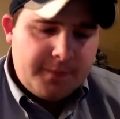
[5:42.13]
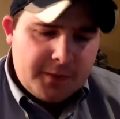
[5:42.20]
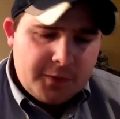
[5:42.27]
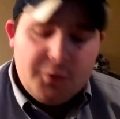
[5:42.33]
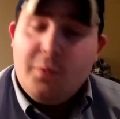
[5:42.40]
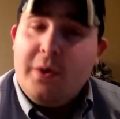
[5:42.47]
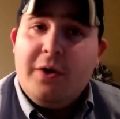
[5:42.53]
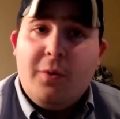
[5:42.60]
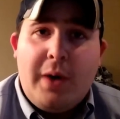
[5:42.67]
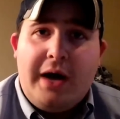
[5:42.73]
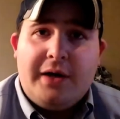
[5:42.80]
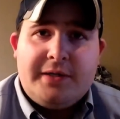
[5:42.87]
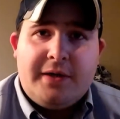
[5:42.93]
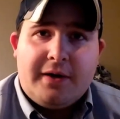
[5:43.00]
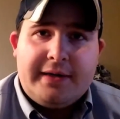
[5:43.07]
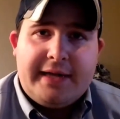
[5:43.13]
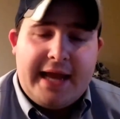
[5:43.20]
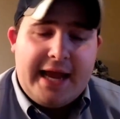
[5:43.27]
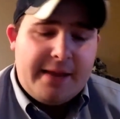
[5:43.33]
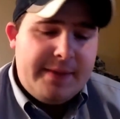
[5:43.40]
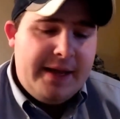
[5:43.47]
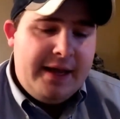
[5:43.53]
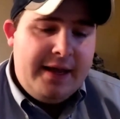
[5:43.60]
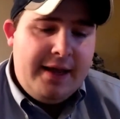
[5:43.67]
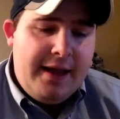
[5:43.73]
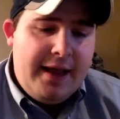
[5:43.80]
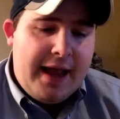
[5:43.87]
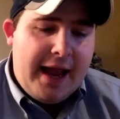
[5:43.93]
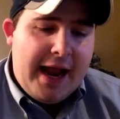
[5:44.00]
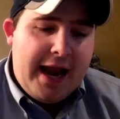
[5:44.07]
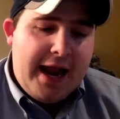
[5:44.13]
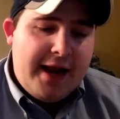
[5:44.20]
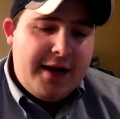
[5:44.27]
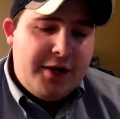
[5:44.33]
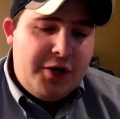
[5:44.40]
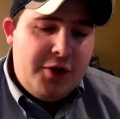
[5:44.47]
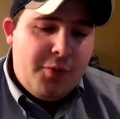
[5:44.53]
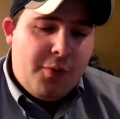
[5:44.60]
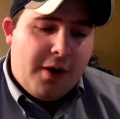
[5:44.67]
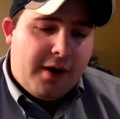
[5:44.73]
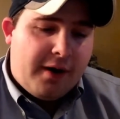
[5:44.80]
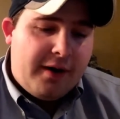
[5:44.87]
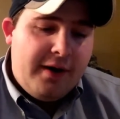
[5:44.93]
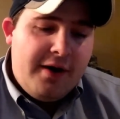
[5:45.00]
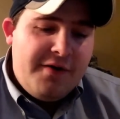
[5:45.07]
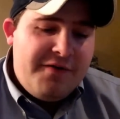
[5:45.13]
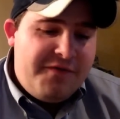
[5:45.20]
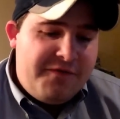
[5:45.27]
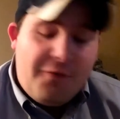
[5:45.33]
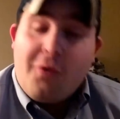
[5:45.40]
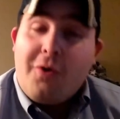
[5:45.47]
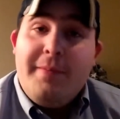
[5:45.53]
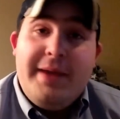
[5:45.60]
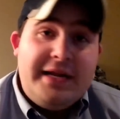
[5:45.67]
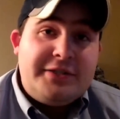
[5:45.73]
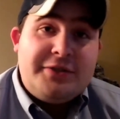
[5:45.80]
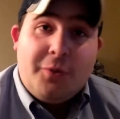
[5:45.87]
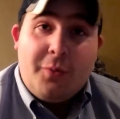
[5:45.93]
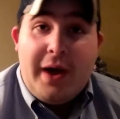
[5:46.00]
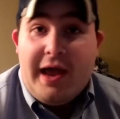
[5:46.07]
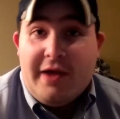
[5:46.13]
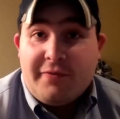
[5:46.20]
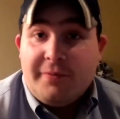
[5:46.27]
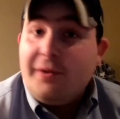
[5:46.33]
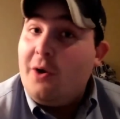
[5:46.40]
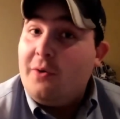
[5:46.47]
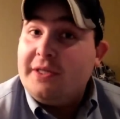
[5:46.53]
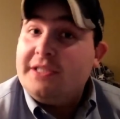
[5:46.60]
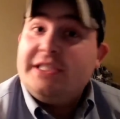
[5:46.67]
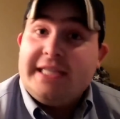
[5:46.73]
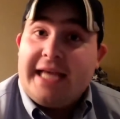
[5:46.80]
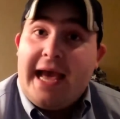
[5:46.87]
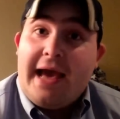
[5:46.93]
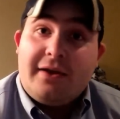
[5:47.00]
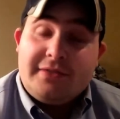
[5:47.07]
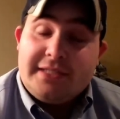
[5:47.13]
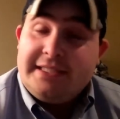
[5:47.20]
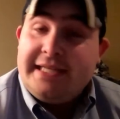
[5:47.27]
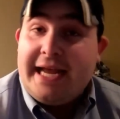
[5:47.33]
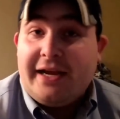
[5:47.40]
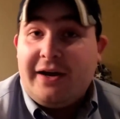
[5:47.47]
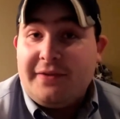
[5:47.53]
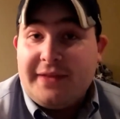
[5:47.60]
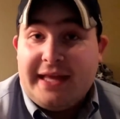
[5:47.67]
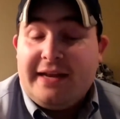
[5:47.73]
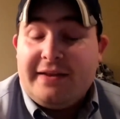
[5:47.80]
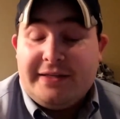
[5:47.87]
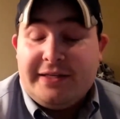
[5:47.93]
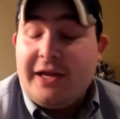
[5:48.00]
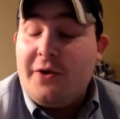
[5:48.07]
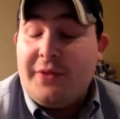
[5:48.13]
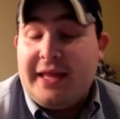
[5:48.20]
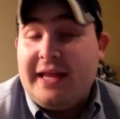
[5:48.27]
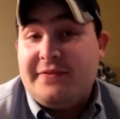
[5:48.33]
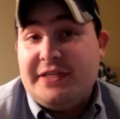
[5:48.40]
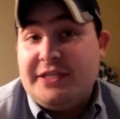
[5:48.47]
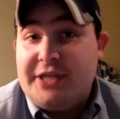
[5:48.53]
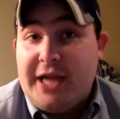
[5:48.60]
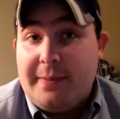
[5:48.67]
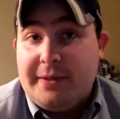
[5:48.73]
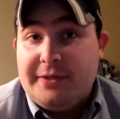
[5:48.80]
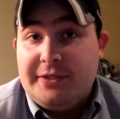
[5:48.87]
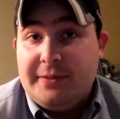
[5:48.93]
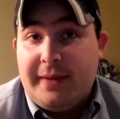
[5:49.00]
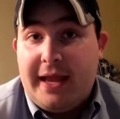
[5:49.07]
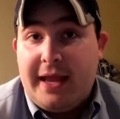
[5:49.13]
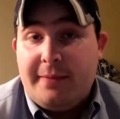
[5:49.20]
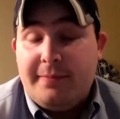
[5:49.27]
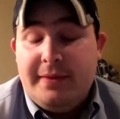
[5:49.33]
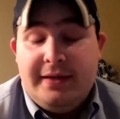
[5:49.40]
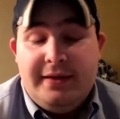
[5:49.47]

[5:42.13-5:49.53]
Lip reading: You win a wild card game, and you are 4 minutes away from going to Seattle to take on to go to the NFC Championship game.